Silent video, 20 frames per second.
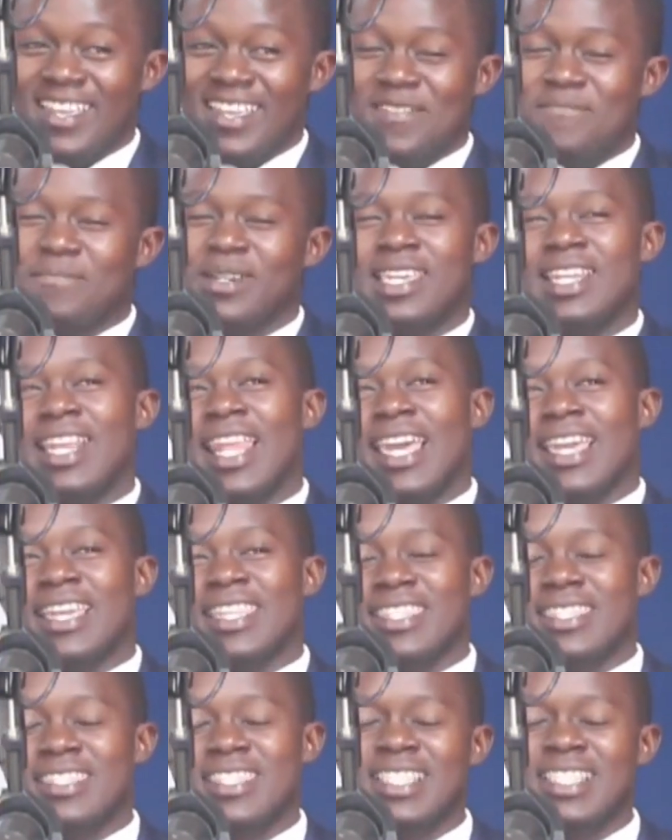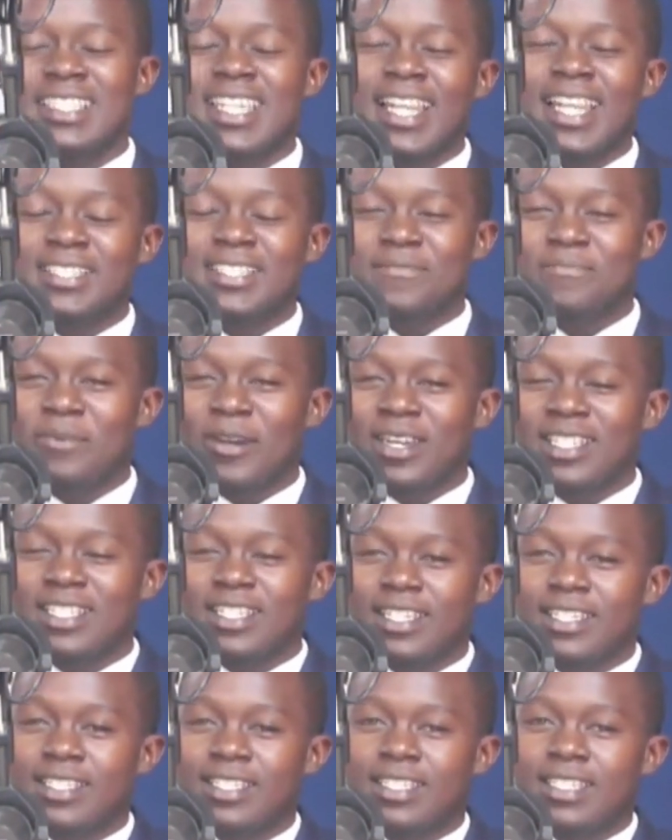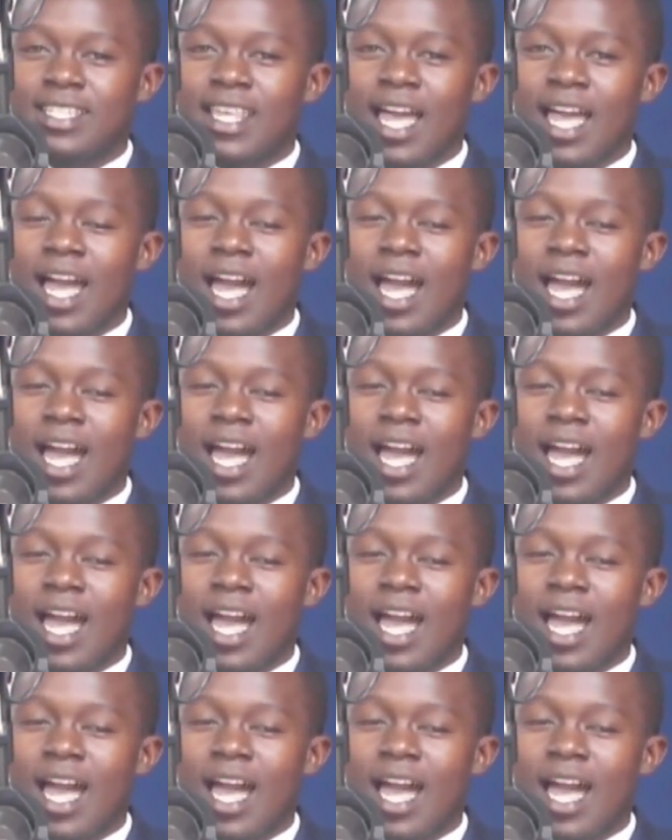then, like, the starting point is